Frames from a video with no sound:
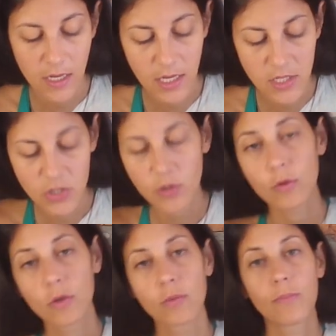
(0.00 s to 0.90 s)

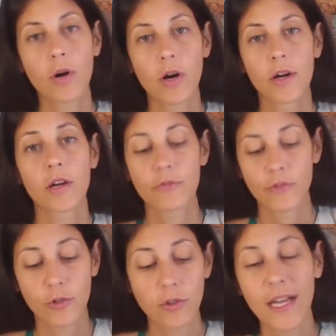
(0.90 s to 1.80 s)
integral part of
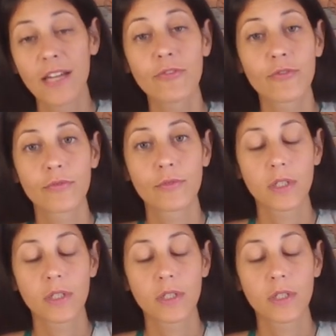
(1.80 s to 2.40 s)
your life.